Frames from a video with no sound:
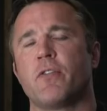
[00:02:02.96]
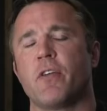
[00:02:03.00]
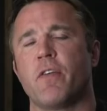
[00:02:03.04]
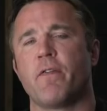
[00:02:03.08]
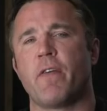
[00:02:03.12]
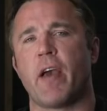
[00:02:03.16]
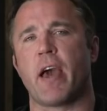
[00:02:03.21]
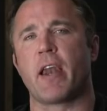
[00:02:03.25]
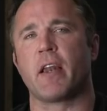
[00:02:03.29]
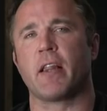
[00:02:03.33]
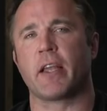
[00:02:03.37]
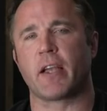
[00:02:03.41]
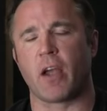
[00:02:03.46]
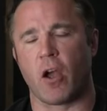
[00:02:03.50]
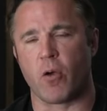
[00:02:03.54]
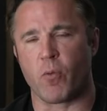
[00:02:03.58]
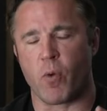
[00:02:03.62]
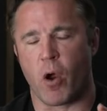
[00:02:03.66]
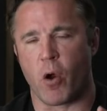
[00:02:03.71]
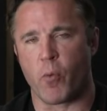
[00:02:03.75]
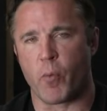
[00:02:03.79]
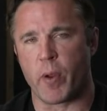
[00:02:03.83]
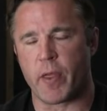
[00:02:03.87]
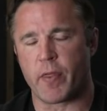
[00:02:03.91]
Nevada. Like,
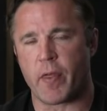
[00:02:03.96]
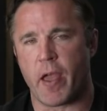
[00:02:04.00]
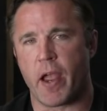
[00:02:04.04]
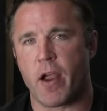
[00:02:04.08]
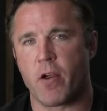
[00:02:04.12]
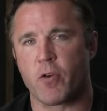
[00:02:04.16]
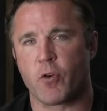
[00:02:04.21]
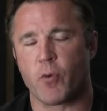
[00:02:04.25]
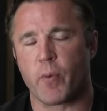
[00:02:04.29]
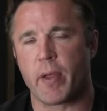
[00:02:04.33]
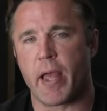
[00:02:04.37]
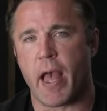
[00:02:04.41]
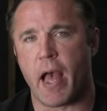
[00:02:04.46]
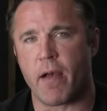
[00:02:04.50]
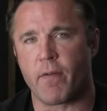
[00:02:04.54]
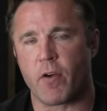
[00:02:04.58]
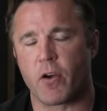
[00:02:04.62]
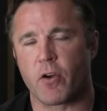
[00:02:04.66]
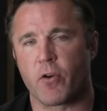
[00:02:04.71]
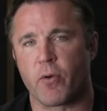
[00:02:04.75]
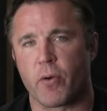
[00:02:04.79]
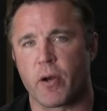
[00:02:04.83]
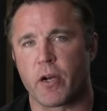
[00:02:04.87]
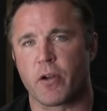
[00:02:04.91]
are, are we there? Do we have
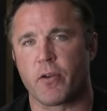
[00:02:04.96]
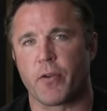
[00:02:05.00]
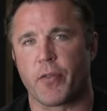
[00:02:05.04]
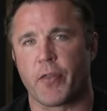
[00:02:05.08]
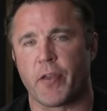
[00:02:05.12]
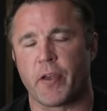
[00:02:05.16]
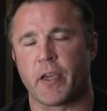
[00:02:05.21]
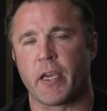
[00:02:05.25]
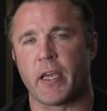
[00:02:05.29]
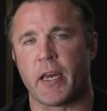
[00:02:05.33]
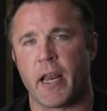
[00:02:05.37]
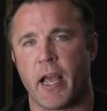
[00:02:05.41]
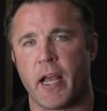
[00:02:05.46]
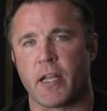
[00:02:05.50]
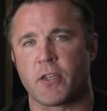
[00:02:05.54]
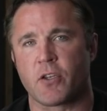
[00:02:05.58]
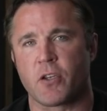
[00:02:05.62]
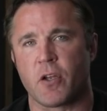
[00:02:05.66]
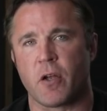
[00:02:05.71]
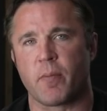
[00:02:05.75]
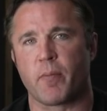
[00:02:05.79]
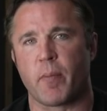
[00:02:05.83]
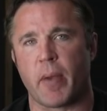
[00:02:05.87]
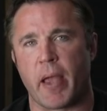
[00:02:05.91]
our critical thinking
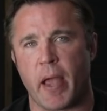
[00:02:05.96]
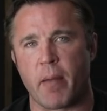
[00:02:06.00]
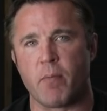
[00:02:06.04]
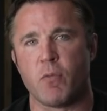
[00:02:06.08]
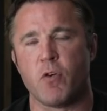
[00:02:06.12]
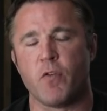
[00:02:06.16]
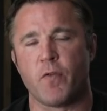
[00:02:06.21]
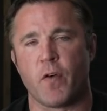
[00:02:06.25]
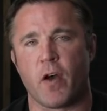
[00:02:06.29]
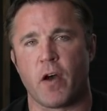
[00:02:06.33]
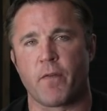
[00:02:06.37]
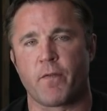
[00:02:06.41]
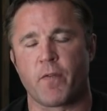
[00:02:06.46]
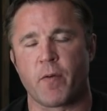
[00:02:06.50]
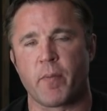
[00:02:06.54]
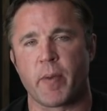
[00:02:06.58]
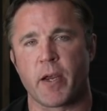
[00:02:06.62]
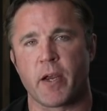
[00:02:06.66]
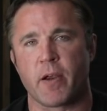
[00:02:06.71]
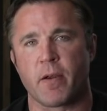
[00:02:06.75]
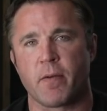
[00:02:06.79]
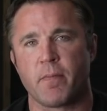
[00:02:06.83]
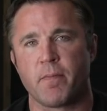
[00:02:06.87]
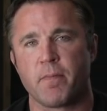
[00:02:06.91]
hats on? May I move on from
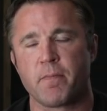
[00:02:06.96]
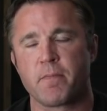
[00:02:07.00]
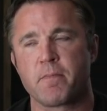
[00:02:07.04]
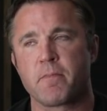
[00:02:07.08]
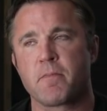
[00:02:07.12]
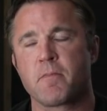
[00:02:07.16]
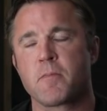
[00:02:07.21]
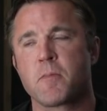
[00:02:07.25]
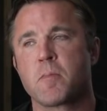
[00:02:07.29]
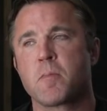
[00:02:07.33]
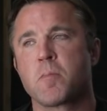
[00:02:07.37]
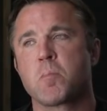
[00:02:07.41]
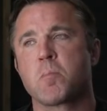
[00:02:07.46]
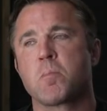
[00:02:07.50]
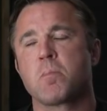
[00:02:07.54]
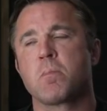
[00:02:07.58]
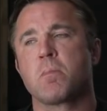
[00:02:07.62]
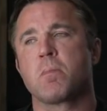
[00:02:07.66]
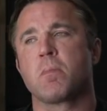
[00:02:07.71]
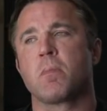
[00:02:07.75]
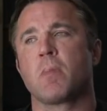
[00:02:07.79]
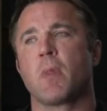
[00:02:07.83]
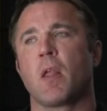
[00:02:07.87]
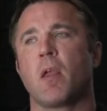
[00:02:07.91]
here?
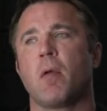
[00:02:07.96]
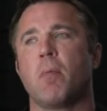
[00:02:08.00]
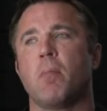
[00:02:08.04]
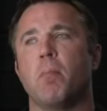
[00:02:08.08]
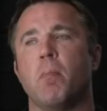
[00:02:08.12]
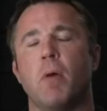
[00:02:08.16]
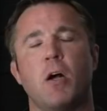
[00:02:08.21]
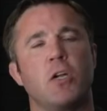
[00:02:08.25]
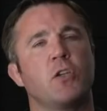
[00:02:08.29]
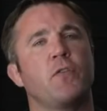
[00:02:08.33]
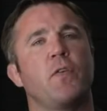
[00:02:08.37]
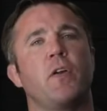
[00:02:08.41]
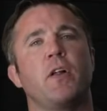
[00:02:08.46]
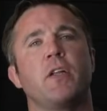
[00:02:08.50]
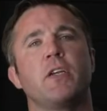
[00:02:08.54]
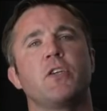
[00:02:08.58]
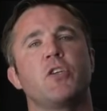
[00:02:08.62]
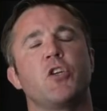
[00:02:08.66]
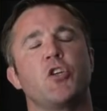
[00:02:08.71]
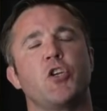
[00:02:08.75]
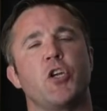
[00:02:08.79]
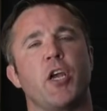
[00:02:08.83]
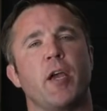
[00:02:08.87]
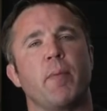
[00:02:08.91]
Masvidal
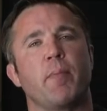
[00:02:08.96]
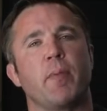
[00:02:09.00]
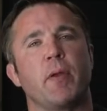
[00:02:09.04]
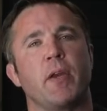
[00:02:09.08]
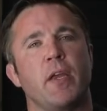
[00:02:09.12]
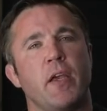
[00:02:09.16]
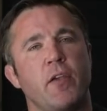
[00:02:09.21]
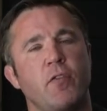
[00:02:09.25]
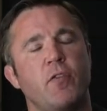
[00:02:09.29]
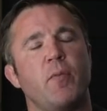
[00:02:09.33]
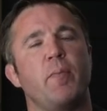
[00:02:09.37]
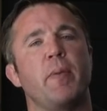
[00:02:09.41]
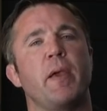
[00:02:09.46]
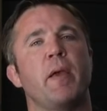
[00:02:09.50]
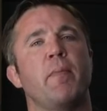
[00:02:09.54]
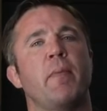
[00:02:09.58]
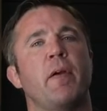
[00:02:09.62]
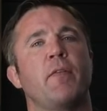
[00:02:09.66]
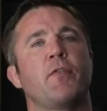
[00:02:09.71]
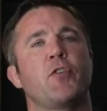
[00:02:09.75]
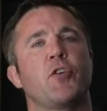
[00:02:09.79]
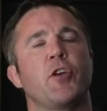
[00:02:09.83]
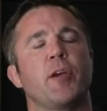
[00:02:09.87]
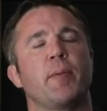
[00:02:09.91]
is the champion. He's the
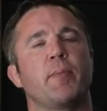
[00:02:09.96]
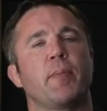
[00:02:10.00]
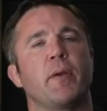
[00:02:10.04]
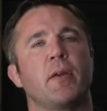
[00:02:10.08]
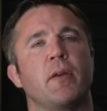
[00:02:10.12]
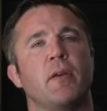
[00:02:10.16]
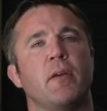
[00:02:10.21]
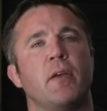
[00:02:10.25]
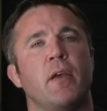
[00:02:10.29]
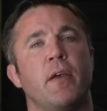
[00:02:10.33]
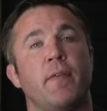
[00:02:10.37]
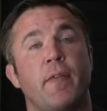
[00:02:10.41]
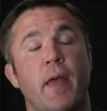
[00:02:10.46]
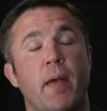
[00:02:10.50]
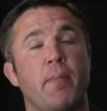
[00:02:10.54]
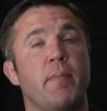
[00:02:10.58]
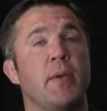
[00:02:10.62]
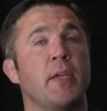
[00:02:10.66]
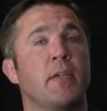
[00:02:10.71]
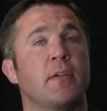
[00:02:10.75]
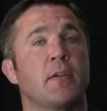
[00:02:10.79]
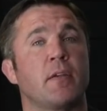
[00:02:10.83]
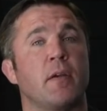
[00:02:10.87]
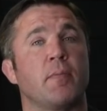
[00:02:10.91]
BMF champion. That
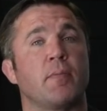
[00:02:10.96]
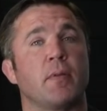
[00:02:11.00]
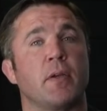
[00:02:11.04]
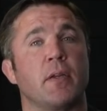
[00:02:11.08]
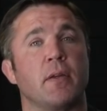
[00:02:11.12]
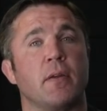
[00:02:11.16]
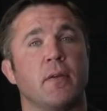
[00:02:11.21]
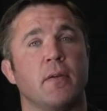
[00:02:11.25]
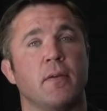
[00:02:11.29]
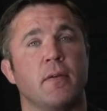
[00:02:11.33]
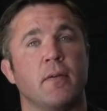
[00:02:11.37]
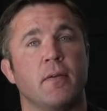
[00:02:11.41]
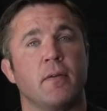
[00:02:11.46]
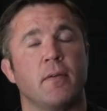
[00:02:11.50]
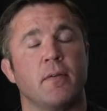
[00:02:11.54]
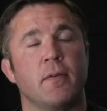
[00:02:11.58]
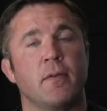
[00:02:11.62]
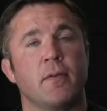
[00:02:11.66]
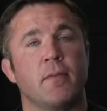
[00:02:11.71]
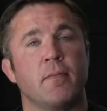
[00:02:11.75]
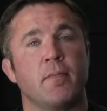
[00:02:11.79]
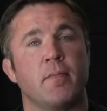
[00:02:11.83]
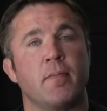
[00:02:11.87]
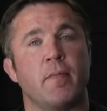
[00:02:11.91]
means something.
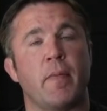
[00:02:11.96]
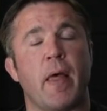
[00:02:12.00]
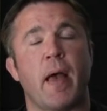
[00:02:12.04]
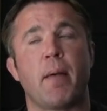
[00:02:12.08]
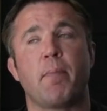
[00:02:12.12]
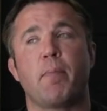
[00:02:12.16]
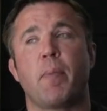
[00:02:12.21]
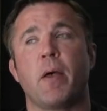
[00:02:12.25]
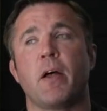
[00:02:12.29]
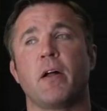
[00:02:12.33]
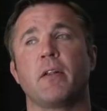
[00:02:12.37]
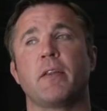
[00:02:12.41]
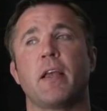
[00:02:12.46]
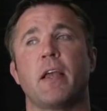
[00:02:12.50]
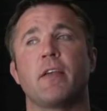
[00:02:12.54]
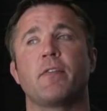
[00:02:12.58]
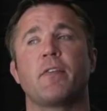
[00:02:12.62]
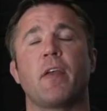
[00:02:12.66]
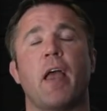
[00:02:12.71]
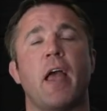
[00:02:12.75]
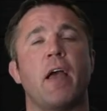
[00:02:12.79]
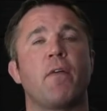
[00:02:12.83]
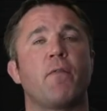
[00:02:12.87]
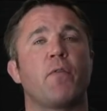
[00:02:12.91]
And that belt
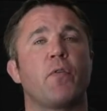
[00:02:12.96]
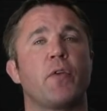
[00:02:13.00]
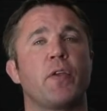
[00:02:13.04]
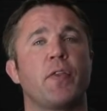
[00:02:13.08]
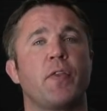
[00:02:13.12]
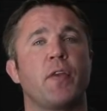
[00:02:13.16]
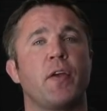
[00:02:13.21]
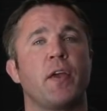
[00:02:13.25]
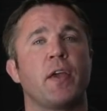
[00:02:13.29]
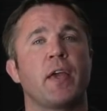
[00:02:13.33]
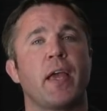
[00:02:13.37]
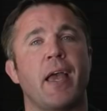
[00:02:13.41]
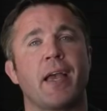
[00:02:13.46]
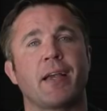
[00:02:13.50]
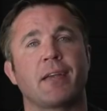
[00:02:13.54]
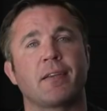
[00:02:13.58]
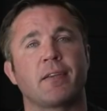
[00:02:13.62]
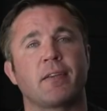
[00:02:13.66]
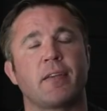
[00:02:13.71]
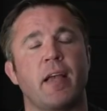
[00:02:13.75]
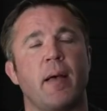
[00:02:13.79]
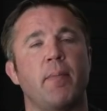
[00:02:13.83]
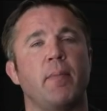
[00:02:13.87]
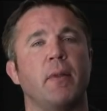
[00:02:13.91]
has everything
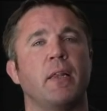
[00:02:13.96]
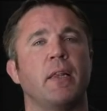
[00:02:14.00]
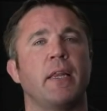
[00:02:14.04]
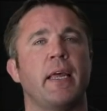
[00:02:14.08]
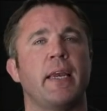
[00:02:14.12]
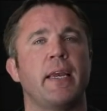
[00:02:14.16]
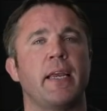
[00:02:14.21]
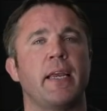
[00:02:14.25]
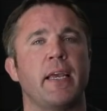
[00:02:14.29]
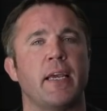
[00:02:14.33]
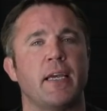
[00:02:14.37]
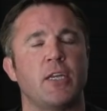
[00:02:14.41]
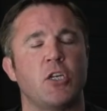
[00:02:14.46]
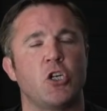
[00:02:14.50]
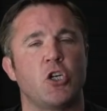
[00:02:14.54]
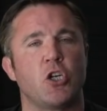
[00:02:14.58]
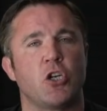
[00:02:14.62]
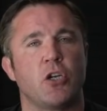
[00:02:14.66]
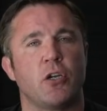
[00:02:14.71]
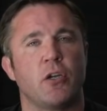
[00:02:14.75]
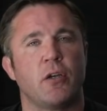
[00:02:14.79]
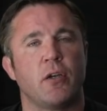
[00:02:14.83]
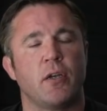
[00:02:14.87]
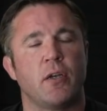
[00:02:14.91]
except
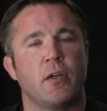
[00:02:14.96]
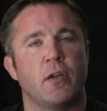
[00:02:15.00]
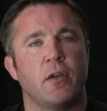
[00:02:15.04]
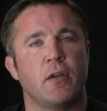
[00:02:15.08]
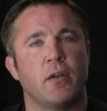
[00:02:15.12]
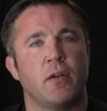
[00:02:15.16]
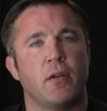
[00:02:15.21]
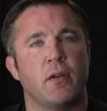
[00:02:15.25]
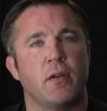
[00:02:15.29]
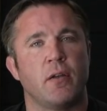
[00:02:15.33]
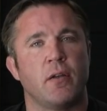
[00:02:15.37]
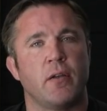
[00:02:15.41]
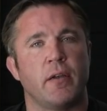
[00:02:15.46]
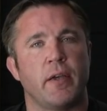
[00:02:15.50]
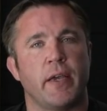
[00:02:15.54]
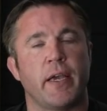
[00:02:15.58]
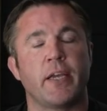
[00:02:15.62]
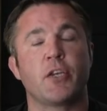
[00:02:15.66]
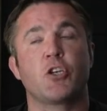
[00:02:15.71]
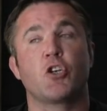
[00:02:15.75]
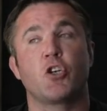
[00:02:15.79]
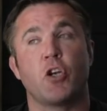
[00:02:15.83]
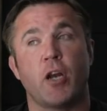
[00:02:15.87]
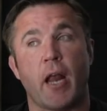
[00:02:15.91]
lineage.
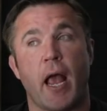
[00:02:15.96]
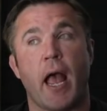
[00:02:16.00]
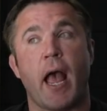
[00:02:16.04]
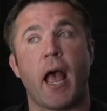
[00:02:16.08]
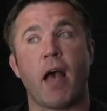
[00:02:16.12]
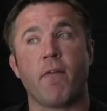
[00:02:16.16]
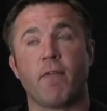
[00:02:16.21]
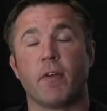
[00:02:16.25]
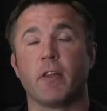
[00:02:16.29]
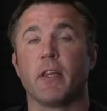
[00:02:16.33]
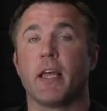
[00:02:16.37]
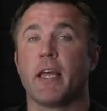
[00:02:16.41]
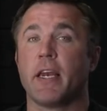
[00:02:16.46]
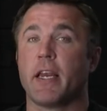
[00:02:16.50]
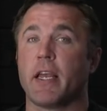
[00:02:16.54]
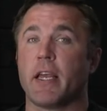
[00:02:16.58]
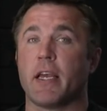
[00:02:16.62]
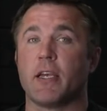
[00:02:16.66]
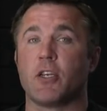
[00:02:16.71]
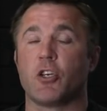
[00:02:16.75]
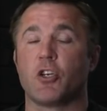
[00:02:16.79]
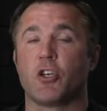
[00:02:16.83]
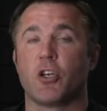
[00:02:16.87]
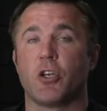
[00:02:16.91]
It should have a
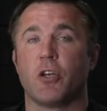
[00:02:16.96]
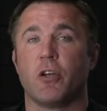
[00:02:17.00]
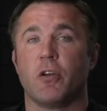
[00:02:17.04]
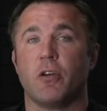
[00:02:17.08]
lineage.